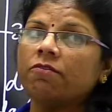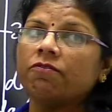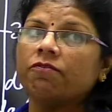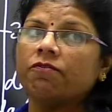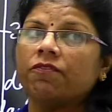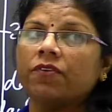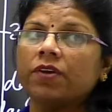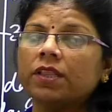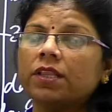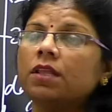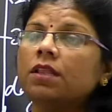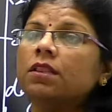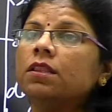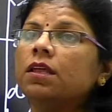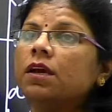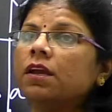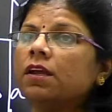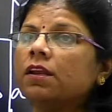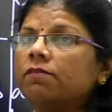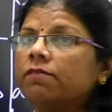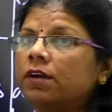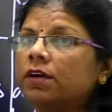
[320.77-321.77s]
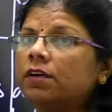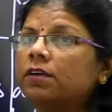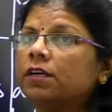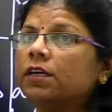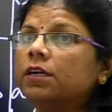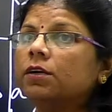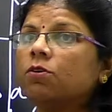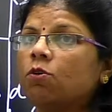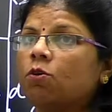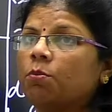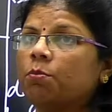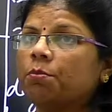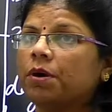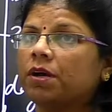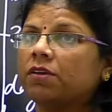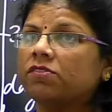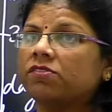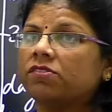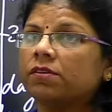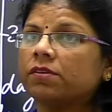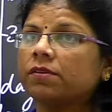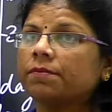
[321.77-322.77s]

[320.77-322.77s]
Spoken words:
within the inverted commas,